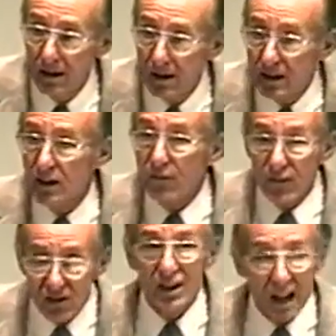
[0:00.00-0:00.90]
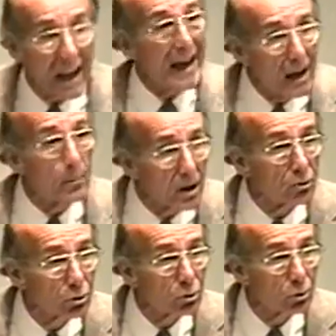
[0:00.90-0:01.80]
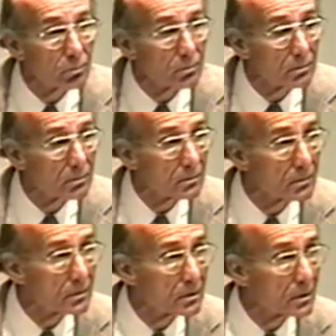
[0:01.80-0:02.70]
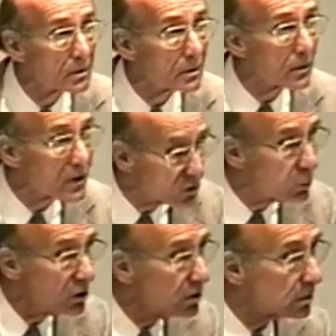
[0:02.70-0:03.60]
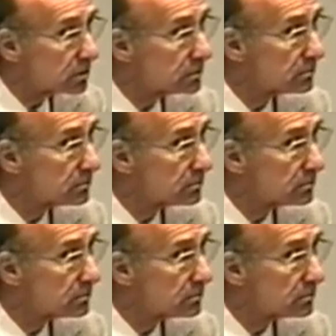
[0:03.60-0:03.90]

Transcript: in the physical elements of this world.